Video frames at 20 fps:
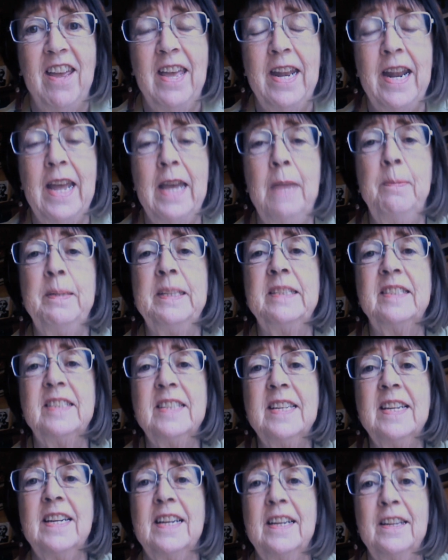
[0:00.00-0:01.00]
And I had been
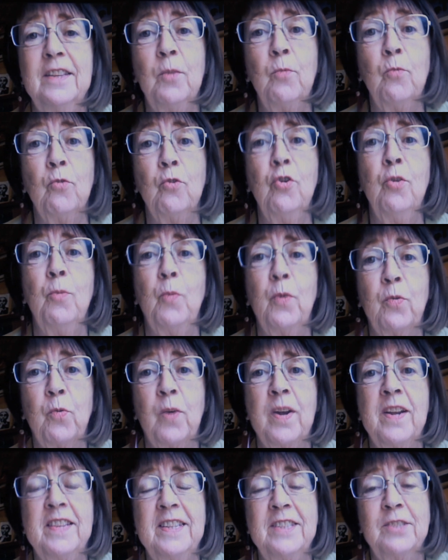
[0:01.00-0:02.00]
sitting in the room with
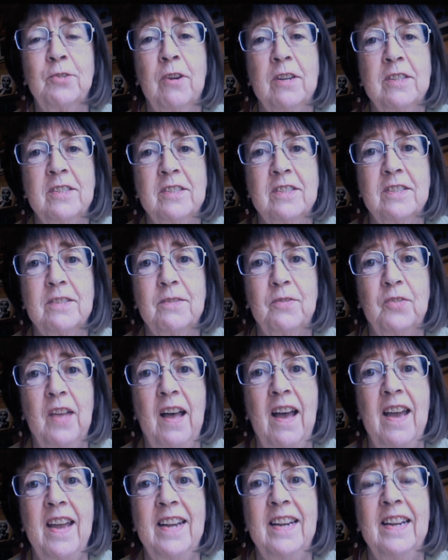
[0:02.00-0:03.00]
one of these crosses of
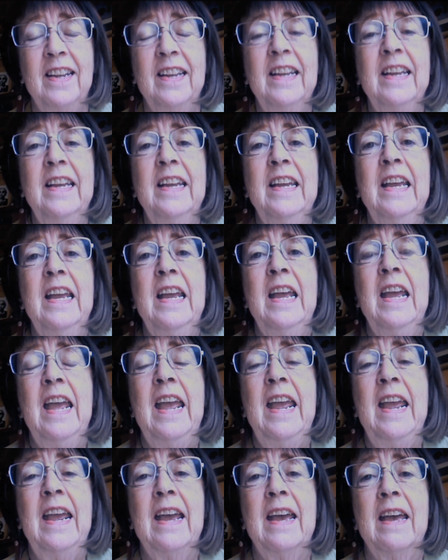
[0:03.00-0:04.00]
light,
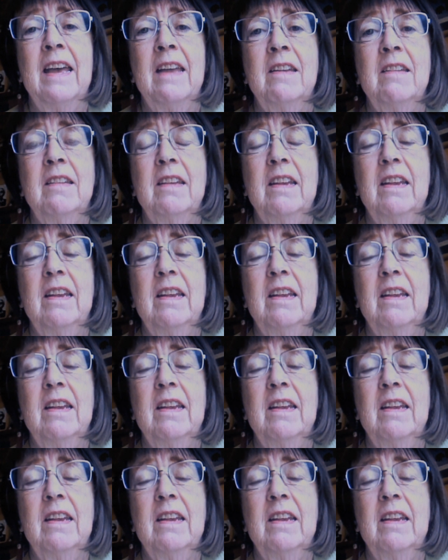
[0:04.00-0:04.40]
and